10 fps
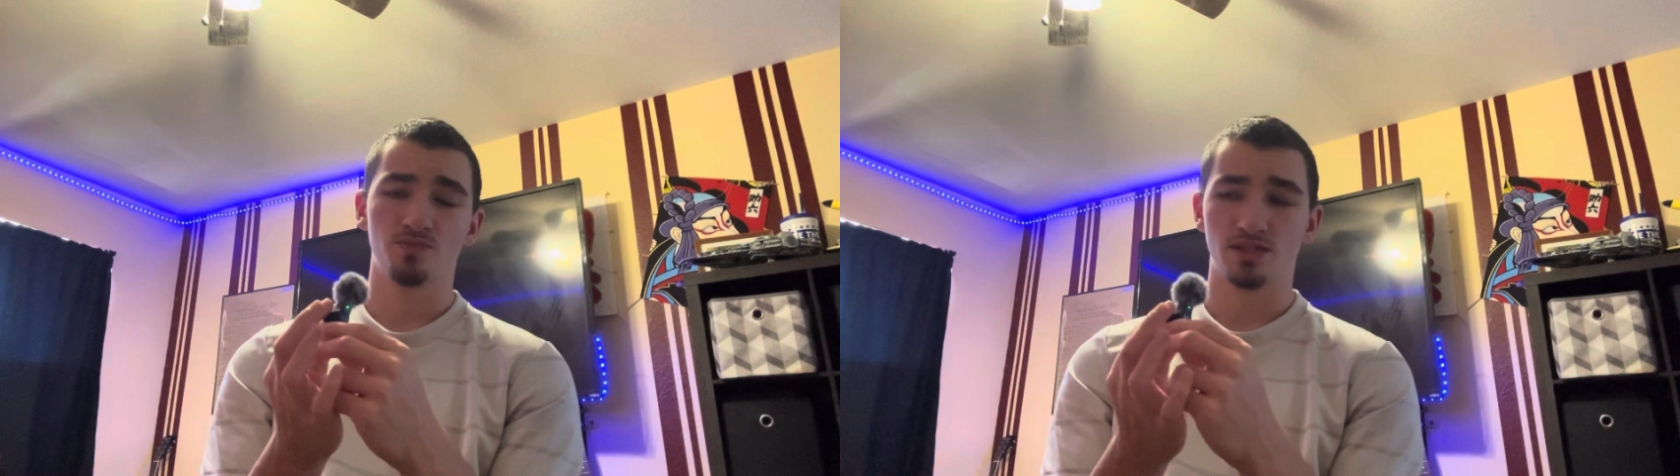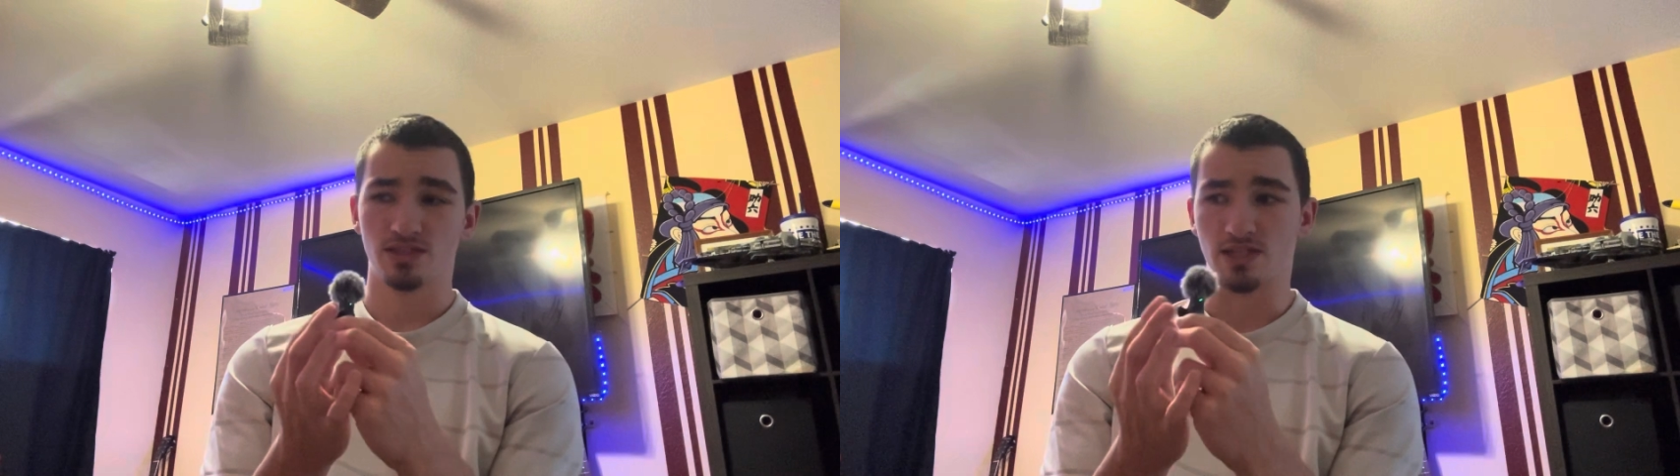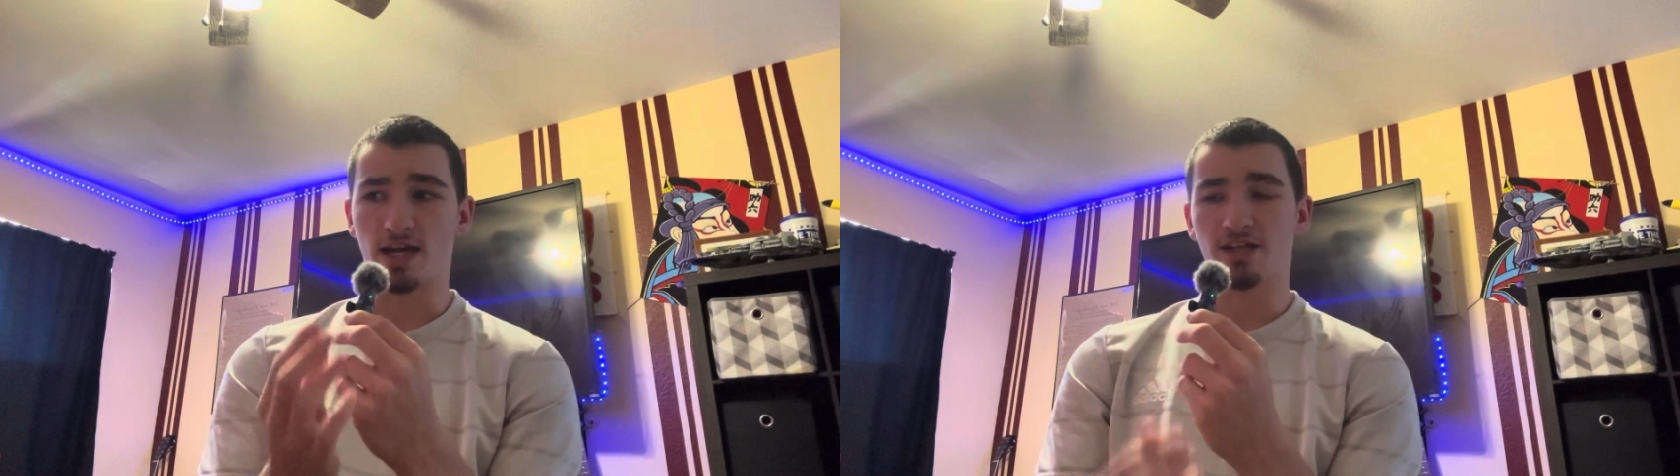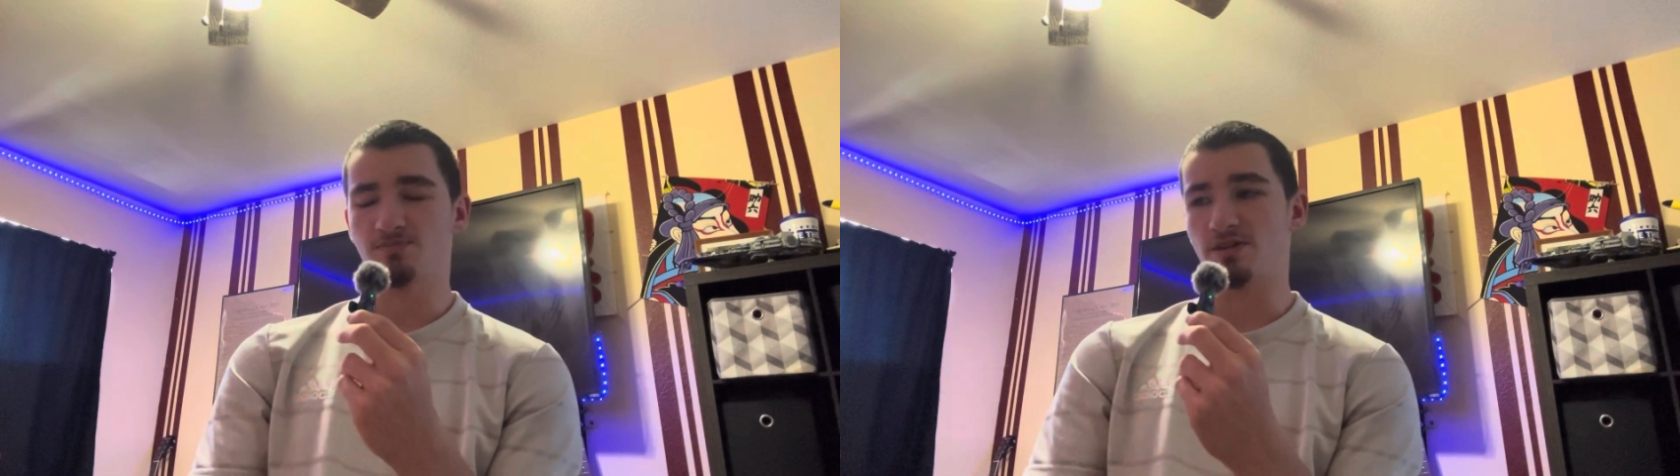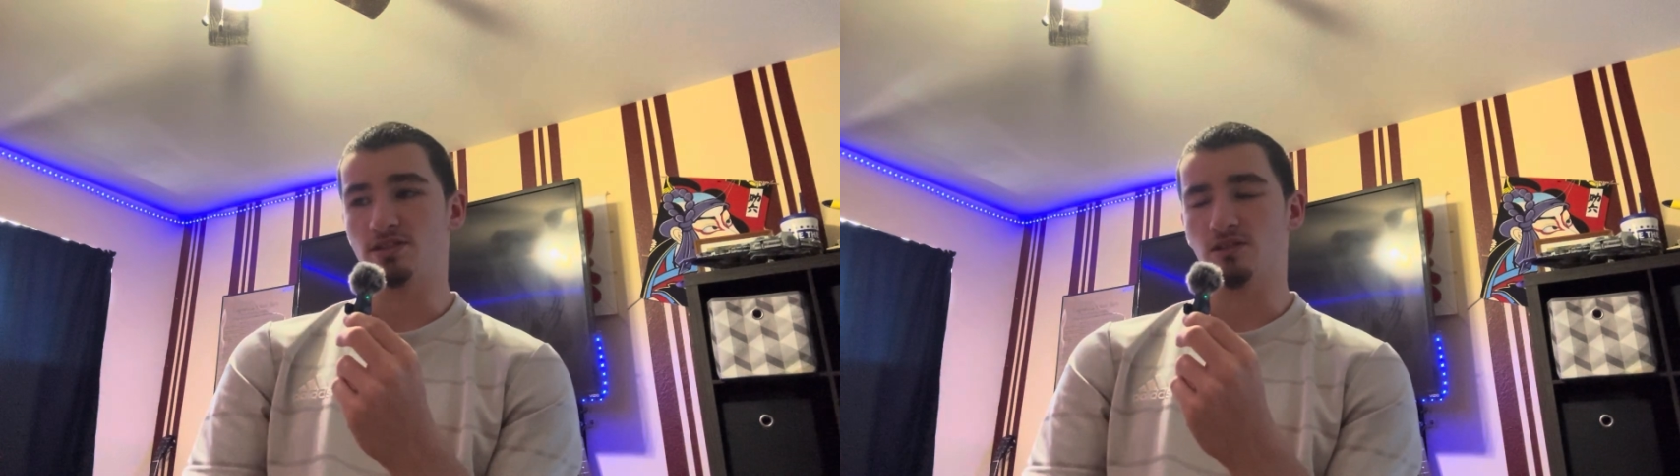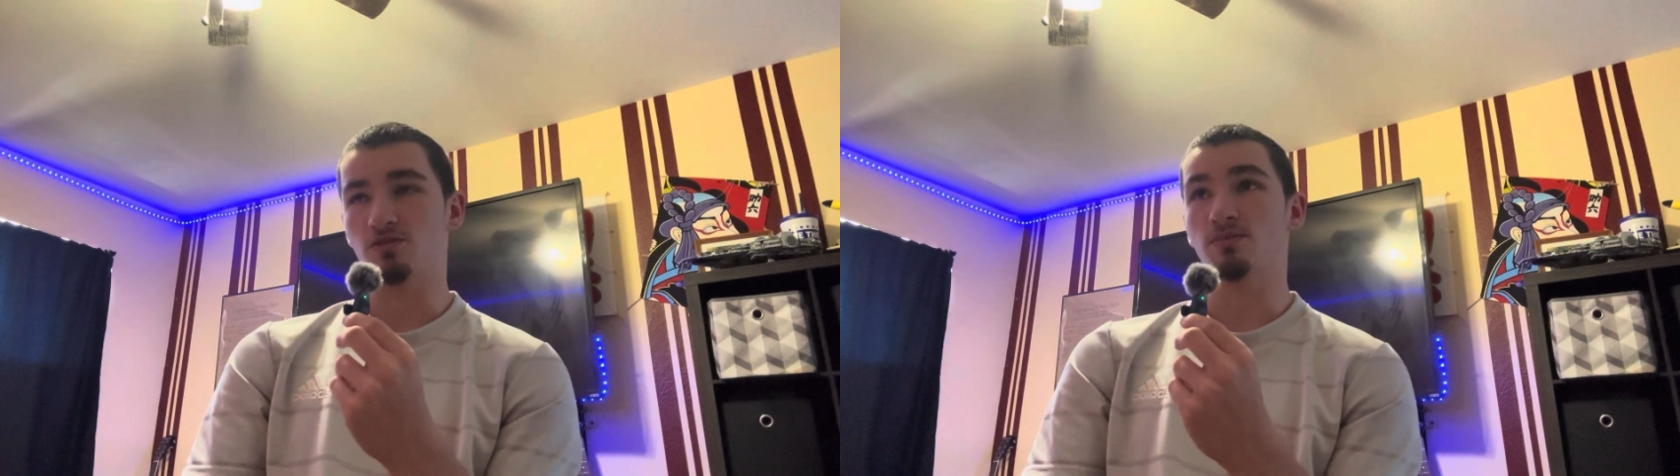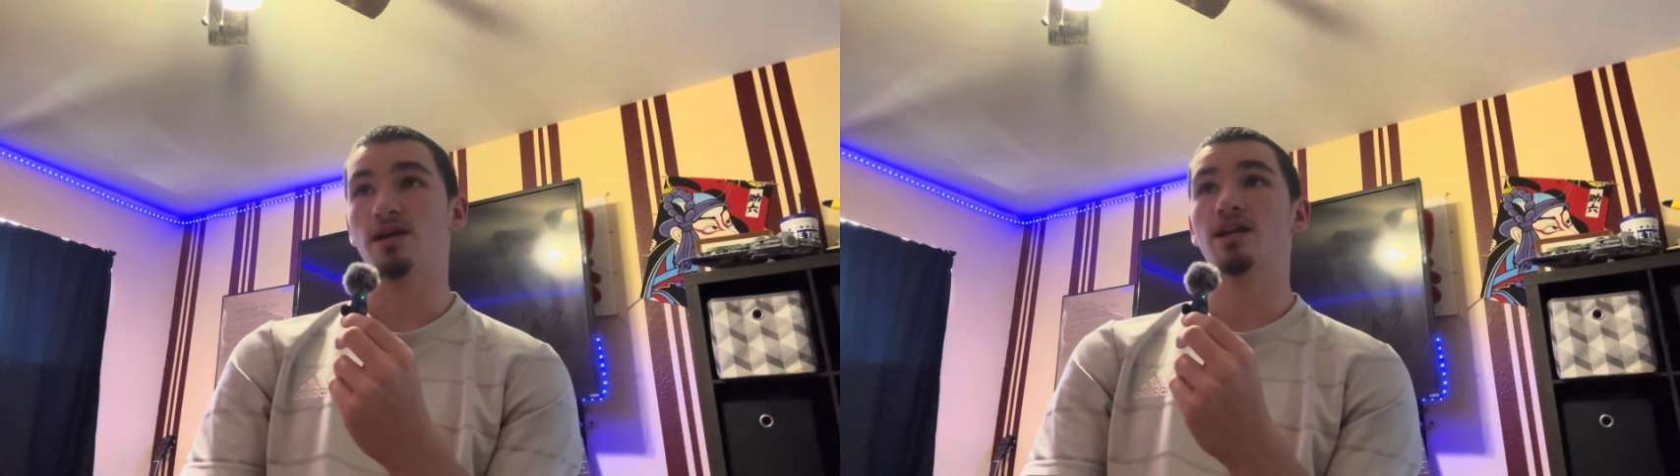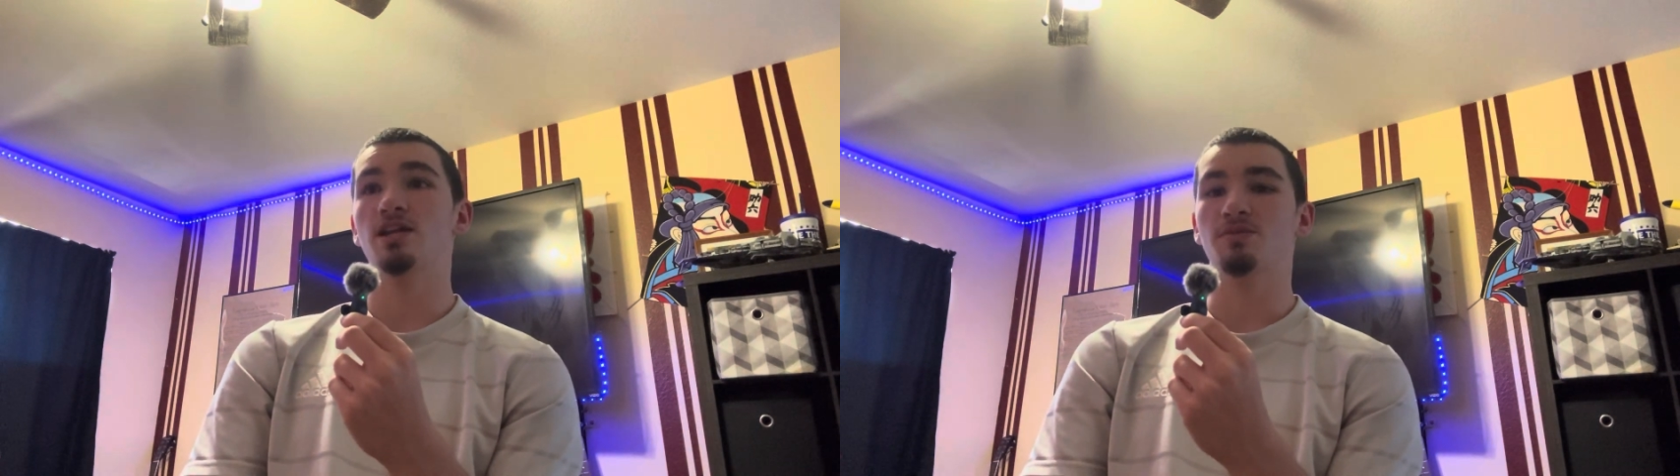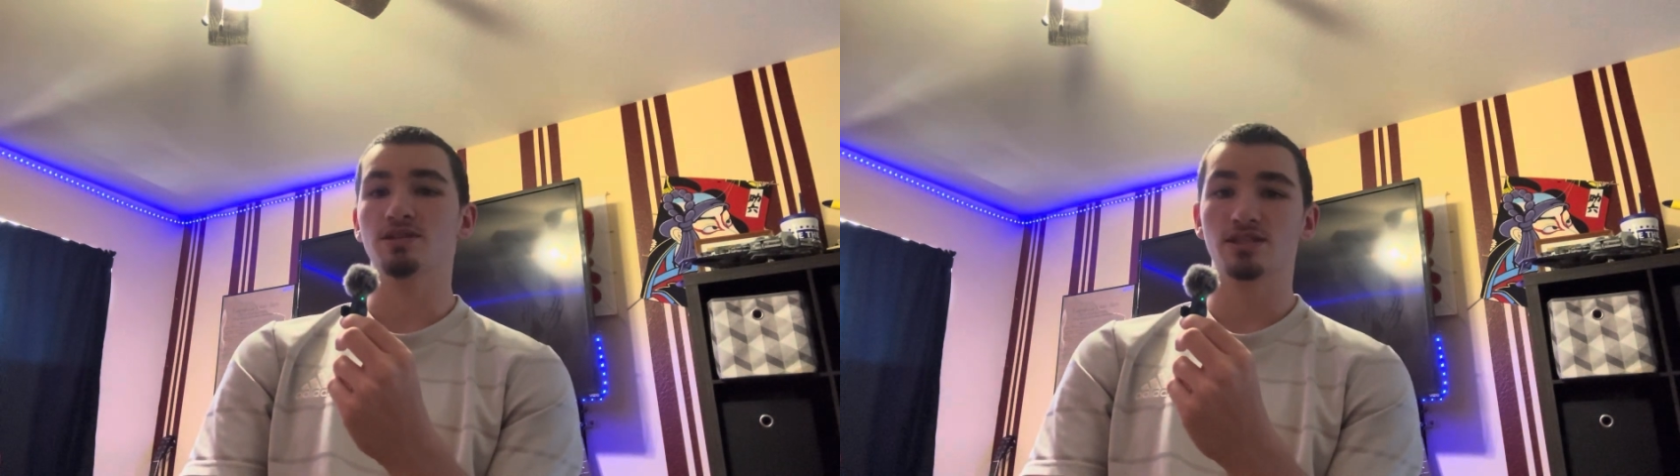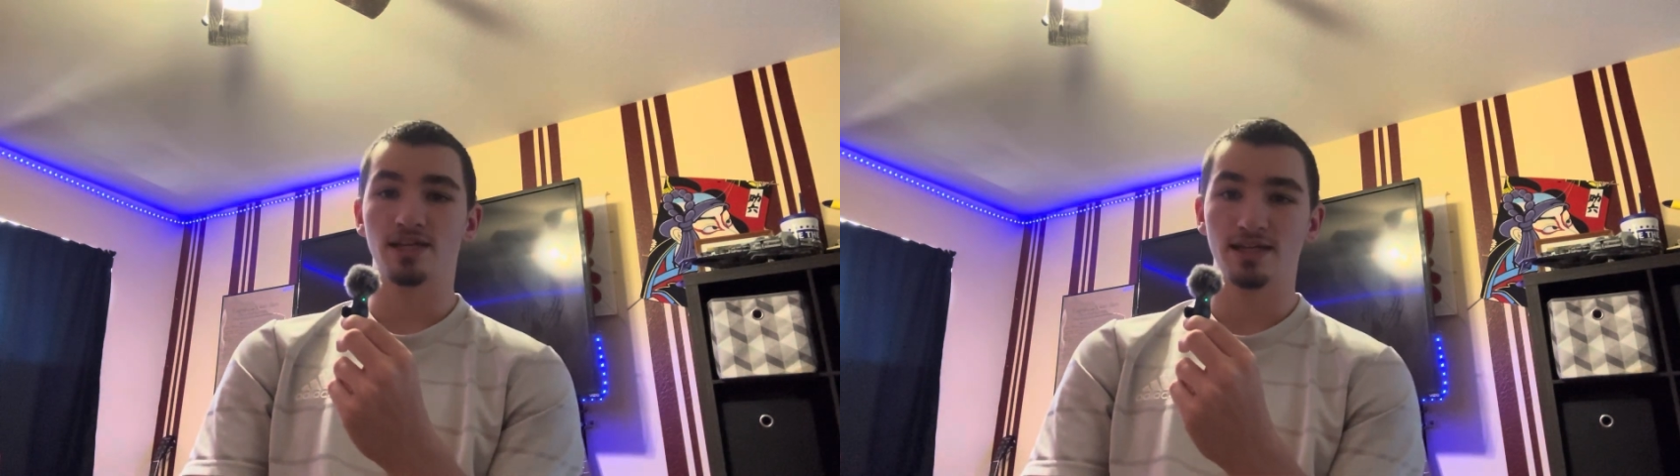science-based lifter by any means,
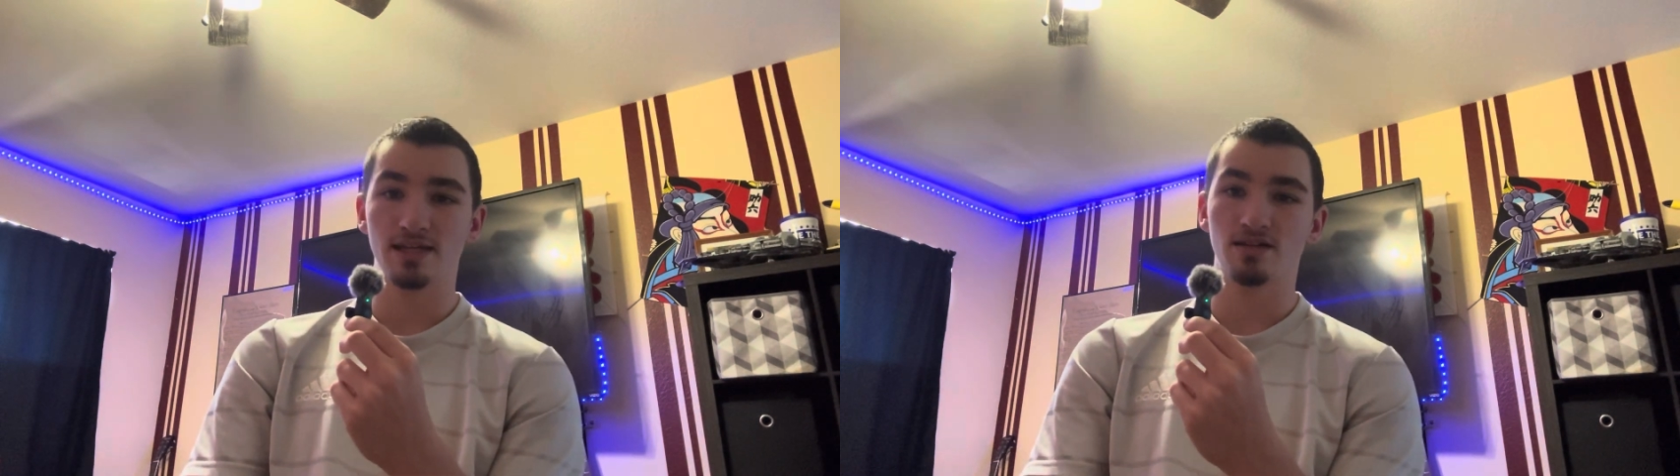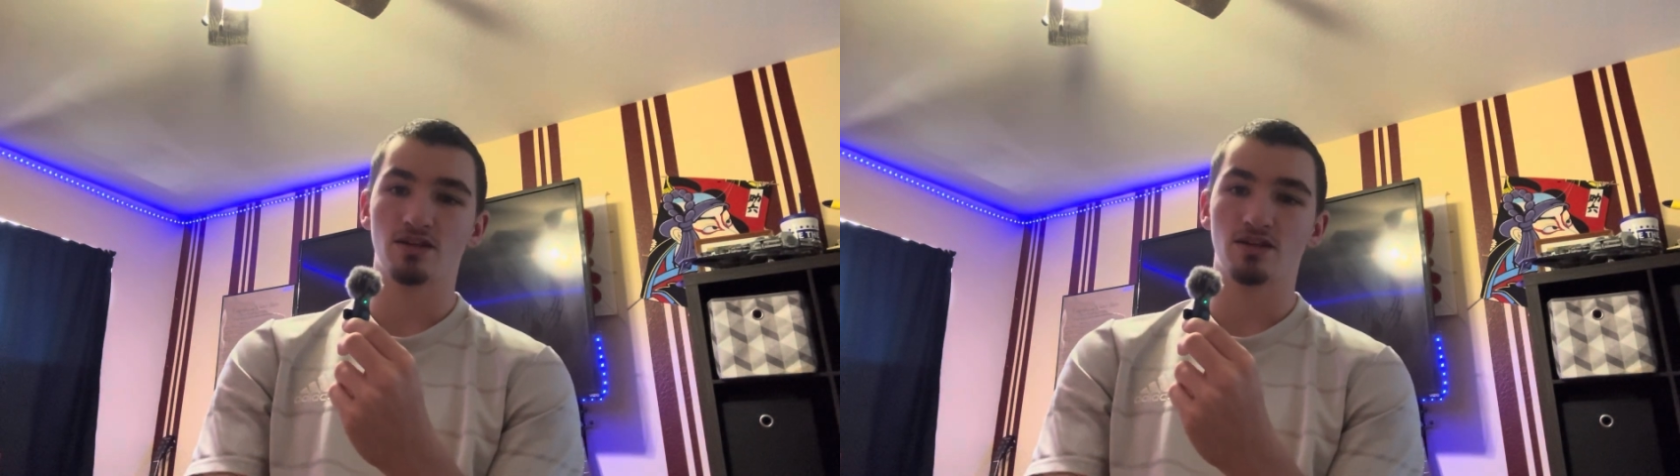because I get it.